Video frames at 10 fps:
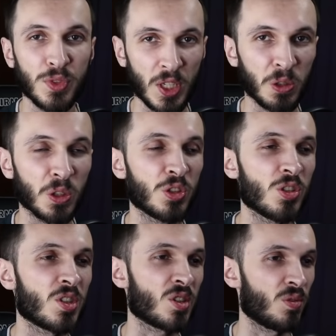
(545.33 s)

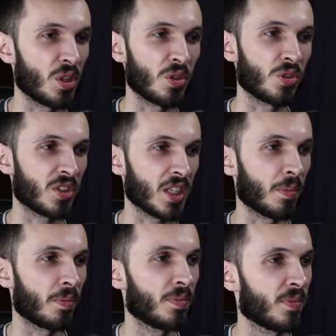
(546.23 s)
psychologists are in your
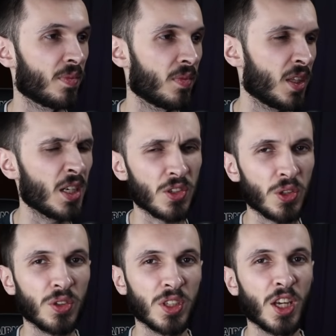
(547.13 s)
team. That is a
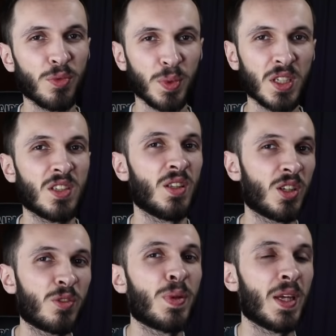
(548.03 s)
good nerf because a
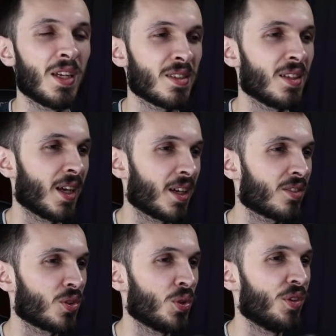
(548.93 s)
lot of players
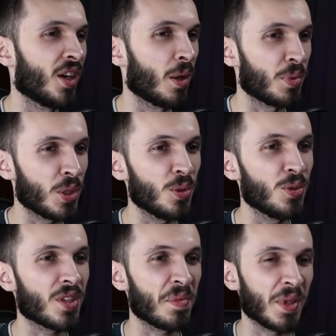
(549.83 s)
like to
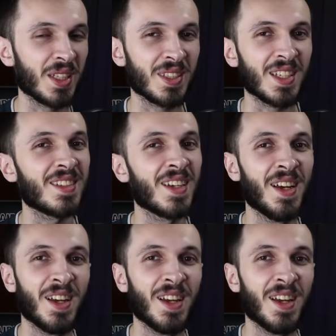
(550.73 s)
abuse abilities